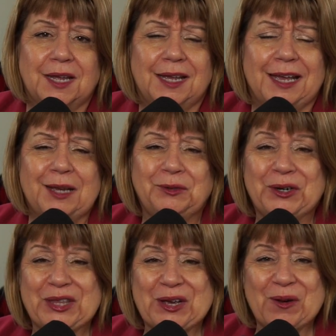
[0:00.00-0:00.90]
Hi, I'm
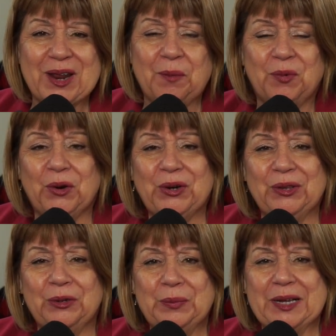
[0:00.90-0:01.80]
Dorothy Godin,
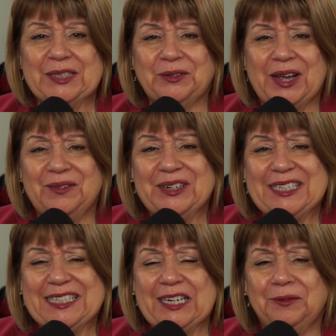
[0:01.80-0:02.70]
broker through Max Crown
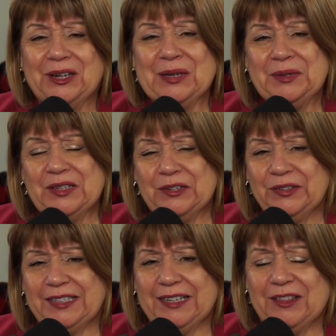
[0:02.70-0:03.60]
Realty, and welcome to
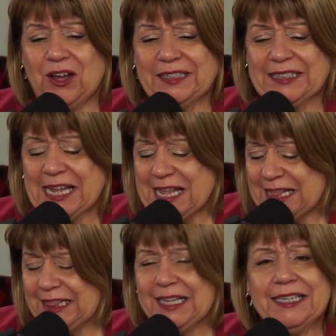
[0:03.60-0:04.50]
Thursday Thoughts.
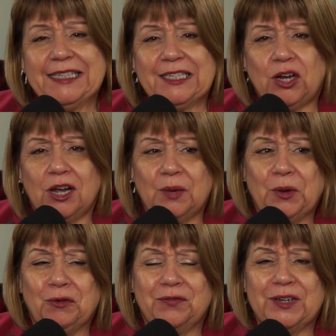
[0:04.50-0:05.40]
Let's talk
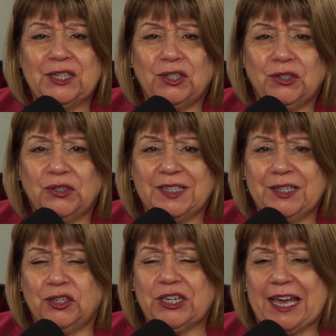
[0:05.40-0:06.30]
about fixtures
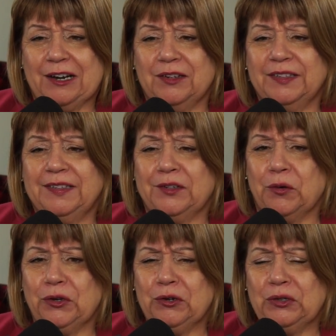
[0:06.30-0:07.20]
and chattels.
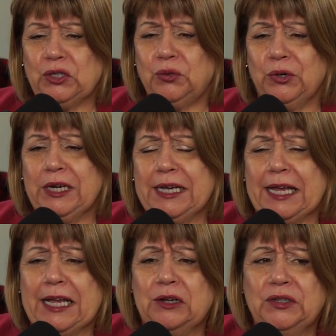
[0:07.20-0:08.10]
So you're touring
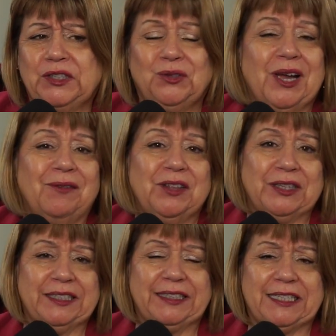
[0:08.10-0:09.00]
a house, you have the
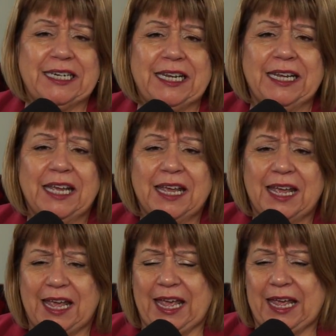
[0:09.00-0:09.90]
listing,
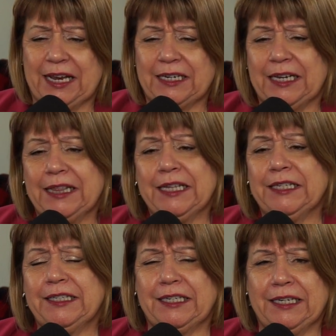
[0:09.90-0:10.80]
and in the
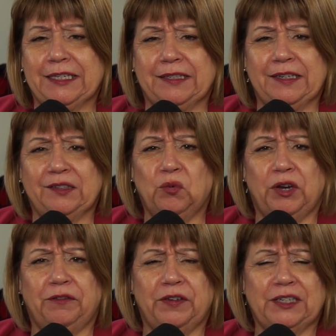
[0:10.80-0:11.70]
listing it says
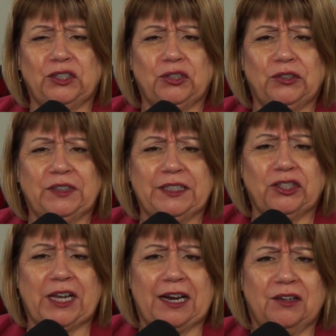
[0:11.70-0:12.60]
what fixtures
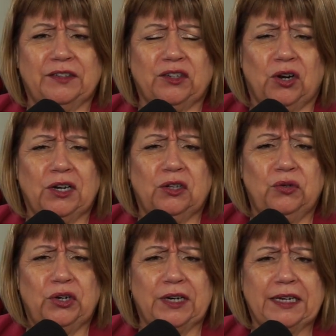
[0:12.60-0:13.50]
and chattels are
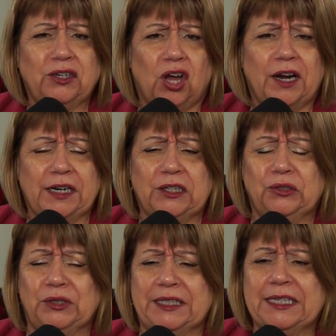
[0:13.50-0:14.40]
included and not
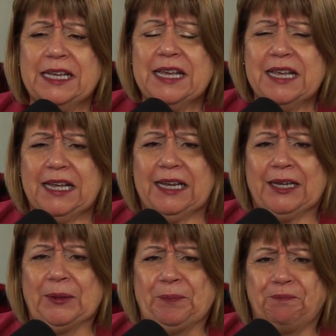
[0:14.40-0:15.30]
included.
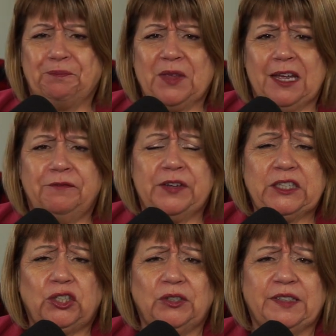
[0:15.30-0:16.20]
A
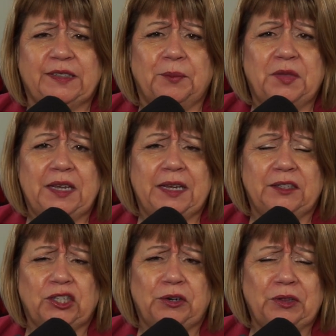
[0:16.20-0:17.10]
fixture is
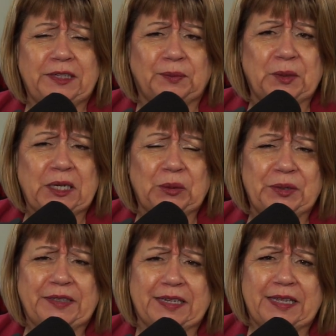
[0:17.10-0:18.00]
something, generally speaking,
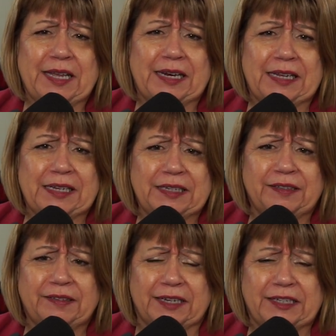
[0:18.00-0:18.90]
we say that
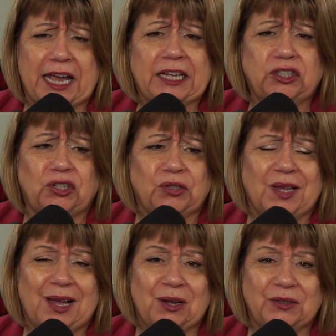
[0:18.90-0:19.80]
is attached to
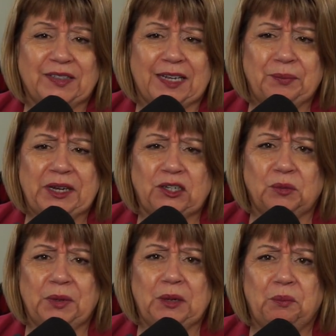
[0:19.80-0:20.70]
the house and meant
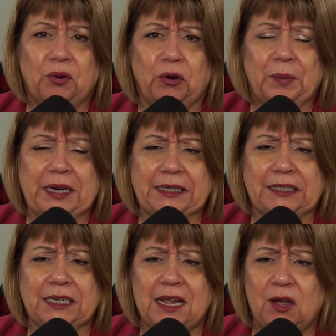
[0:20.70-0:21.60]
to be
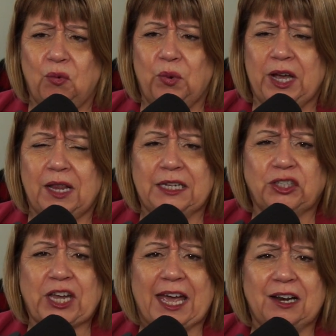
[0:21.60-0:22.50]
permanent. Well, a
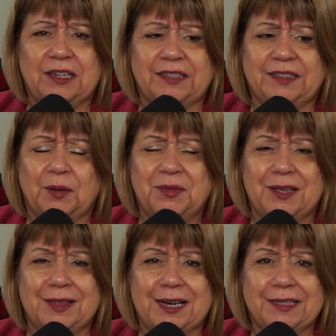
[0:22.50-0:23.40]
chattel is
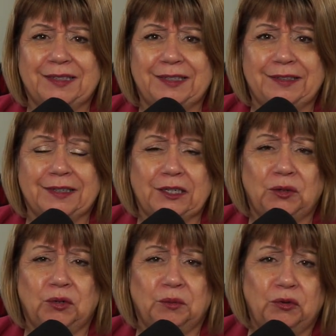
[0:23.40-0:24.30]
something that is
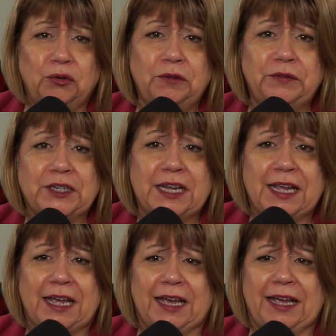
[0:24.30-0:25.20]
easily removed,
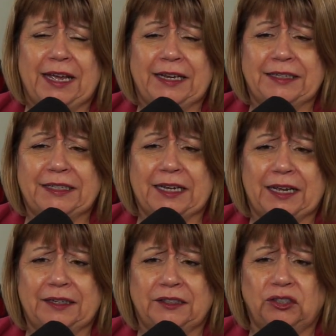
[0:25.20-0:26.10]
and
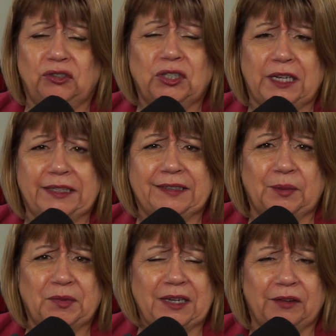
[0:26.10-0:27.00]
it's usually
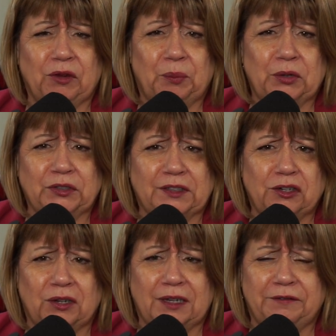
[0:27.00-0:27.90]
something of a
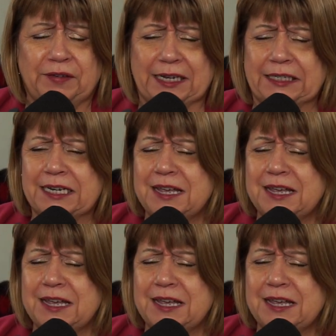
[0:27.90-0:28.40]
personal effect.